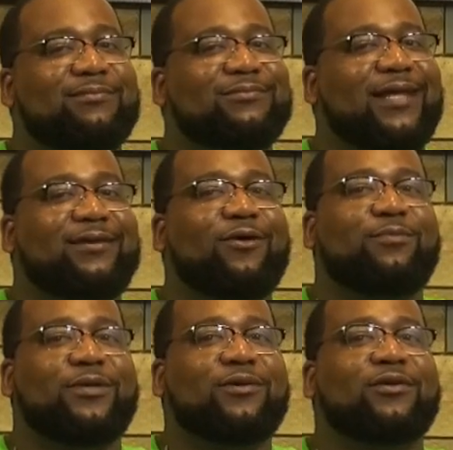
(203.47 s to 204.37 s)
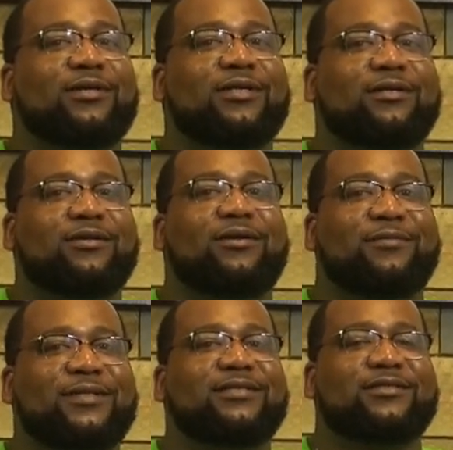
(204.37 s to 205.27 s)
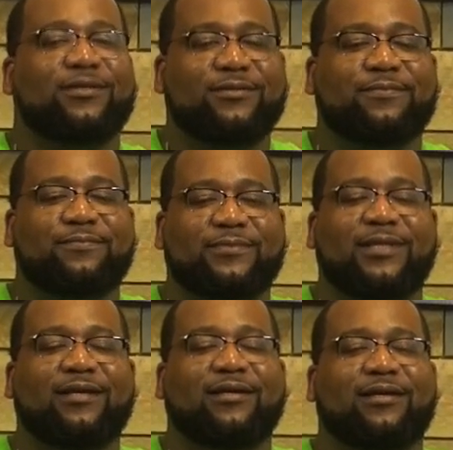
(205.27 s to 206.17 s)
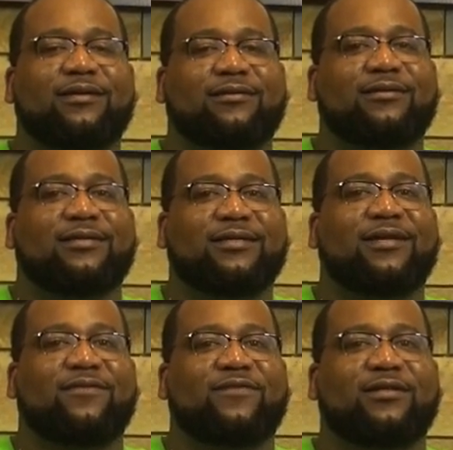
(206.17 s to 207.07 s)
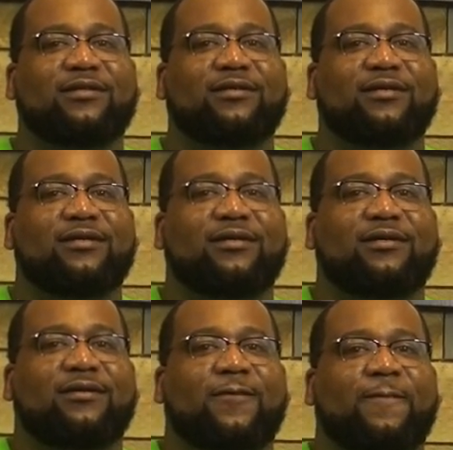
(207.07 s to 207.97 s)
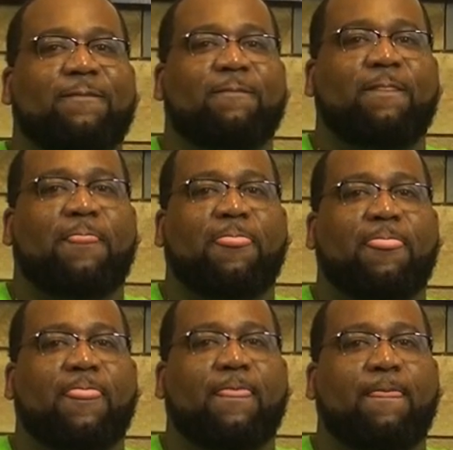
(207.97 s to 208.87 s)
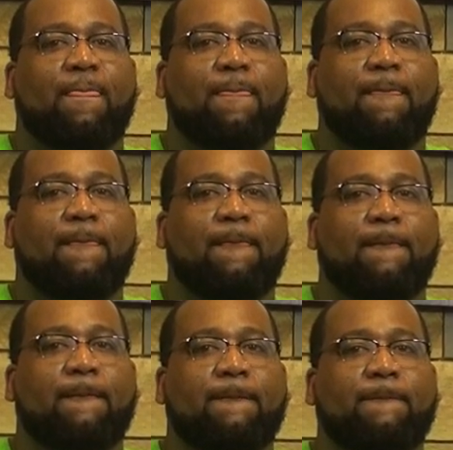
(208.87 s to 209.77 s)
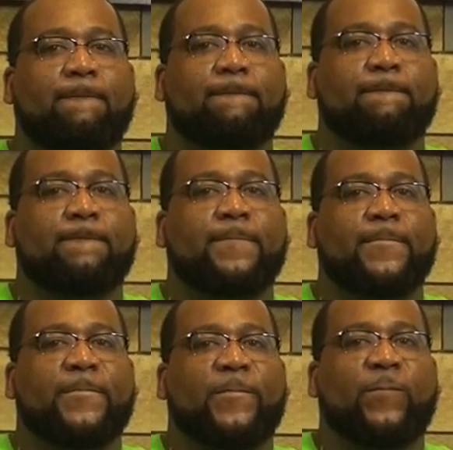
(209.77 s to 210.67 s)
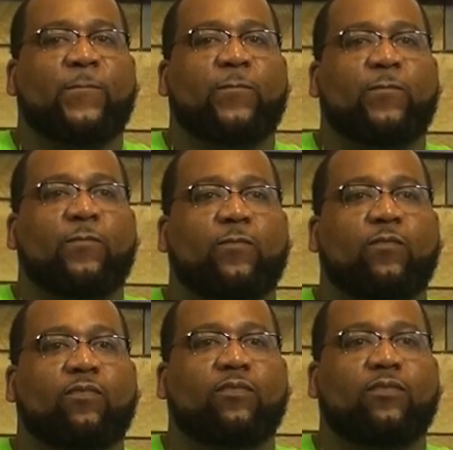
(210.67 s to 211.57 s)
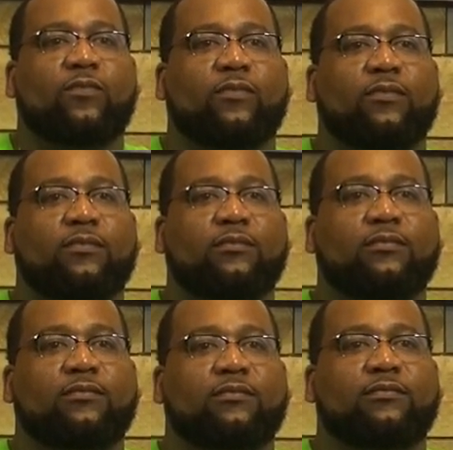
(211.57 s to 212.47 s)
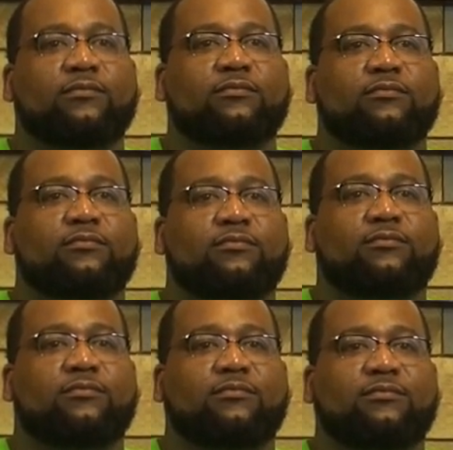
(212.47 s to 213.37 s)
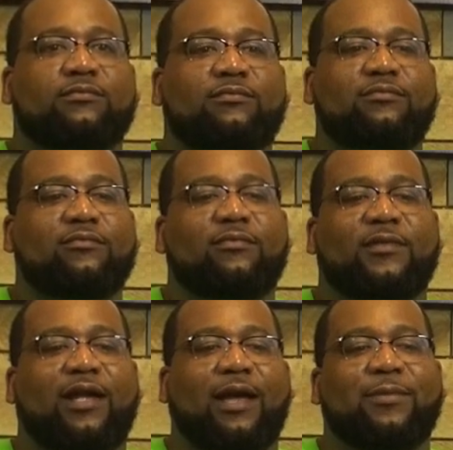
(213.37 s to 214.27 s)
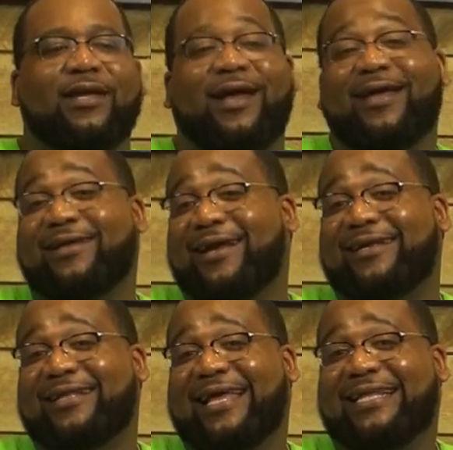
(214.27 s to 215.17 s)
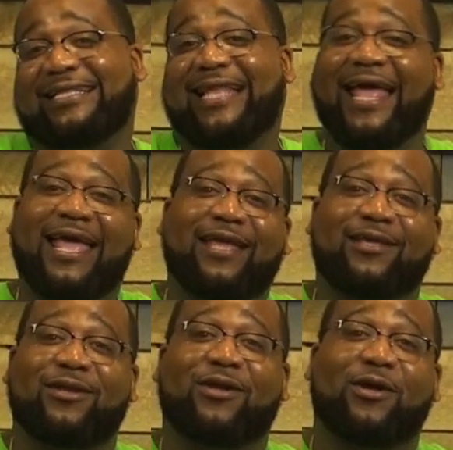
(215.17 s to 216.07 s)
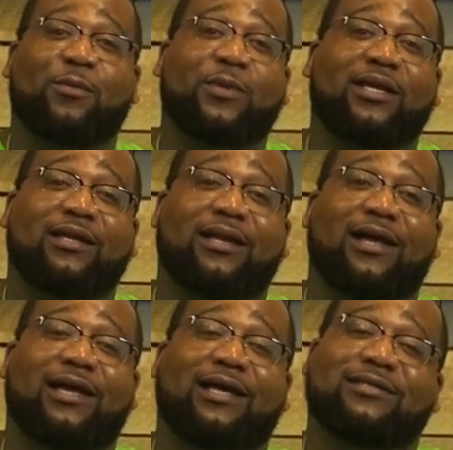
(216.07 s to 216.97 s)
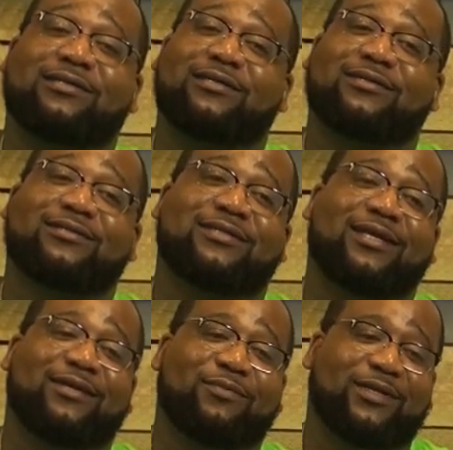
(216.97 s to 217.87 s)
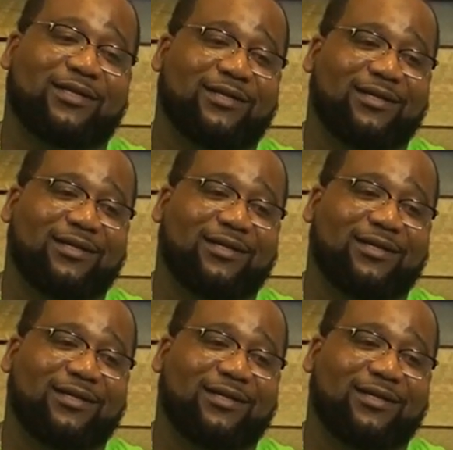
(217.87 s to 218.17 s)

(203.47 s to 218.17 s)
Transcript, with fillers: they know Peoria. You know what I mean? So yeah, definitely. All right. So how many of them do you think will show up if you said you were gonna be in Peoria doing something? I mean, I ain't got it like that, you know what I mean? I, you know what I'm saying? But